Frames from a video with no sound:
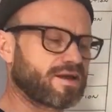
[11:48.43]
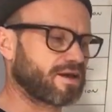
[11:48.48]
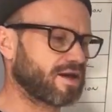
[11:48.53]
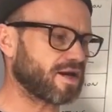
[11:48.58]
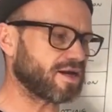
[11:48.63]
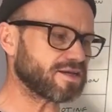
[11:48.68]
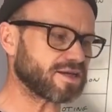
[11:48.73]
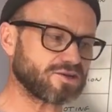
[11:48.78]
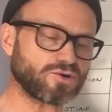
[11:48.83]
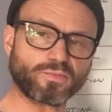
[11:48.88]

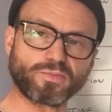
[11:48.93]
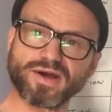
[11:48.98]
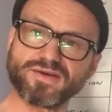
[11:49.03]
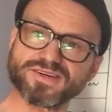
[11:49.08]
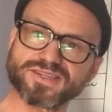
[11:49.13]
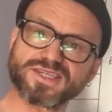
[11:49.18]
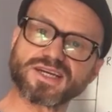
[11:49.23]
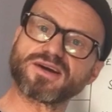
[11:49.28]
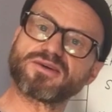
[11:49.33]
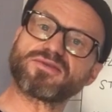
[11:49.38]
okay? You're
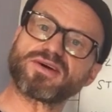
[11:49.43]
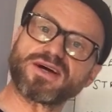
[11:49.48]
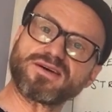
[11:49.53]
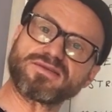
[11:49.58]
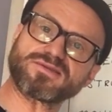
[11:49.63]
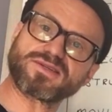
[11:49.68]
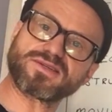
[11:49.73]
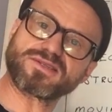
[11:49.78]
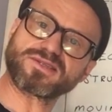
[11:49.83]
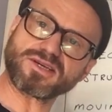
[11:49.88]
pivoting
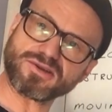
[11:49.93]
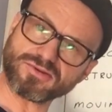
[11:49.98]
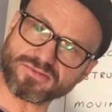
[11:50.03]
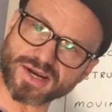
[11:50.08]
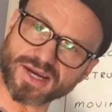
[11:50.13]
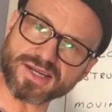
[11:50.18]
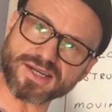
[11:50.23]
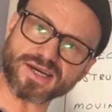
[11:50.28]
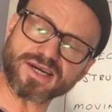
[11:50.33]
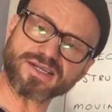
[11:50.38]
around. So you're
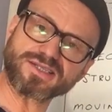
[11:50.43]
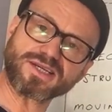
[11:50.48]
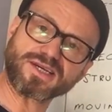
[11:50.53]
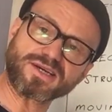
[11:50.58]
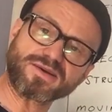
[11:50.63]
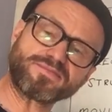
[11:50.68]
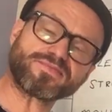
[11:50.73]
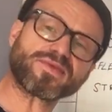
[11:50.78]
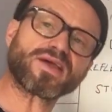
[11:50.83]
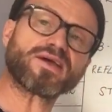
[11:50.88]

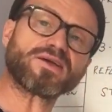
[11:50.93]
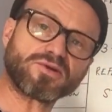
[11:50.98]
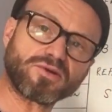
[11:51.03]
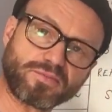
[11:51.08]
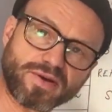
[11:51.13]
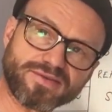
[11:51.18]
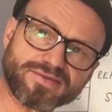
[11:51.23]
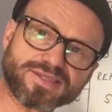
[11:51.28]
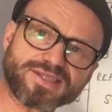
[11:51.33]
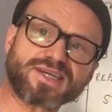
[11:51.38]
radiating, you're
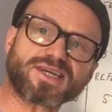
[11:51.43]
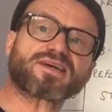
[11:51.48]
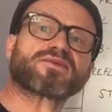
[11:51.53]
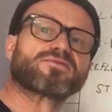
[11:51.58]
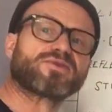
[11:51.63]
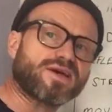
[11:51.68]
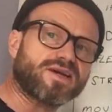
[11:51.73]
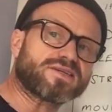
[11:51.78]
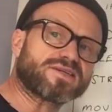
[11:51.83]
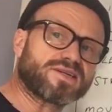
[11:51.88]
pivoting
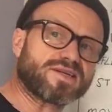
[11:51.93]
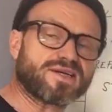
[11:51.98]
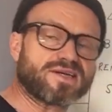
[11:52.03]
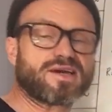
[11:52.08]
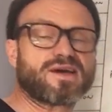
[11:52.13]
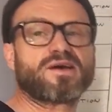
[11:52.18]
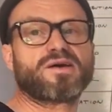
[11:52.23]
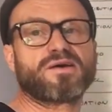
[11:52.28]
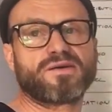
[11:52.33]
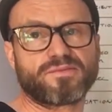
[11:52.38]

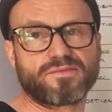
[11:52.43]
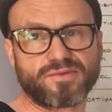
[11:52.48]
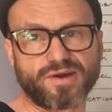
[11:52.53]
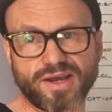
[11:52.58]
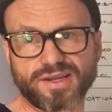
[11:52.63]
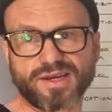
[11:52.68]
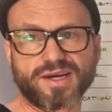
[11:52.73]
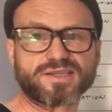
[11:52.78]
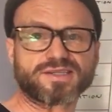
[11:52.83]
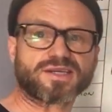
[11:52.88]
radially.
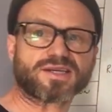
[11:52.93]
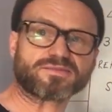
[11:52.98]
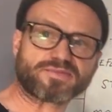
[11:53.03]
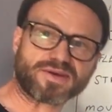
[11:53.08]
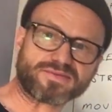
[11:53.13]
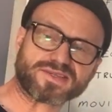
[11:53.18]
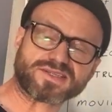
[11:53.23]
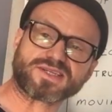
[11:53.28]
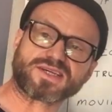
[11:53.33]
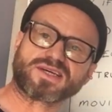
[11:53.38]
Radiating,
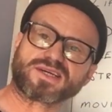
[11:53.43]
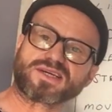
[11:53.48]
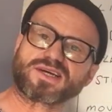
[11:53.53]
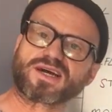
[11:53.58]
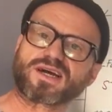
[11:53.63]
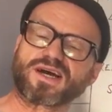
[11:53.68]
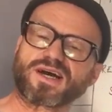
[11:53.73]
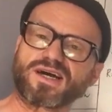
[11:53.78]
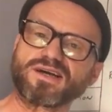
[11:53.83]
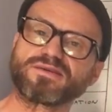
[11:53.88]
pivoting,
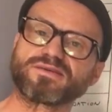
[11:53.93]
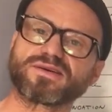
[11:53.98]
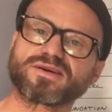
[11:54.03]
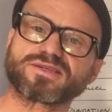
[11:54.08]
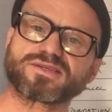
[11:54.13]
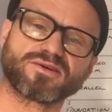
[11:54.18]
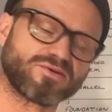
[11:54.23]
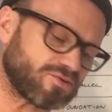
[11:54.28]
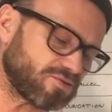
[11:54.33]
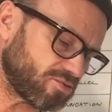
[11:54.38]
okay?
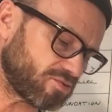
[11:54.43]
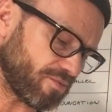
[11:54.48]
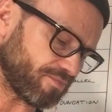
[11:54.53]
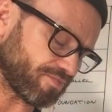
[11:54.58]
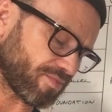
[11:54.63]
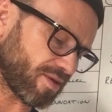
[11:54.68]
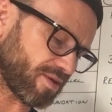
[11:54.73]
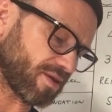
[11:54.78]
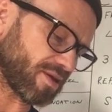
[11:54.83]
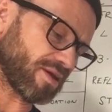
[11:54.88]
It's all
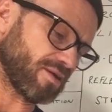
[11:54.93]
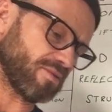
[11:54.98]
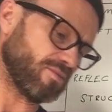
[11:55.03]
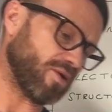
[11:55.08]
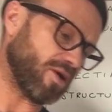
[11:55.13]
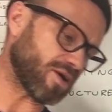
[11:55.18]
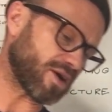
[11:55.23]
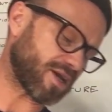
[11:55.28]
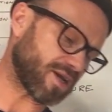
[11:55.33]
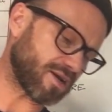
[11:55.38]

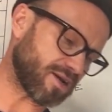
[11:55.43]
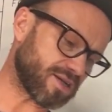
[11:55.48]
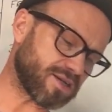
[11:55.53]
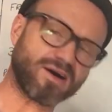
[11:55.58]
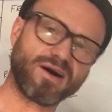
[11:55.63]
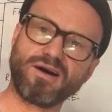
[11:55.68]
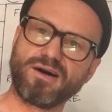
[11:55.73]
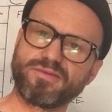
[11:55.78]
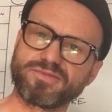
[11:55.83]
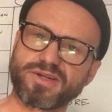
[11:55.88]
working in
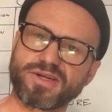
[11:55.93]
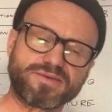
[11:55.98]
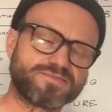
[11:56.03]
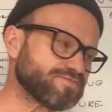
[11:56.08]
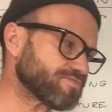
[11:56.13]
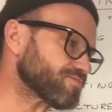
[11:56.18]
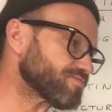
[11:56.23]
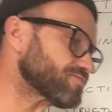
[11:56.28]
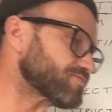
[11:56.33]
harmony.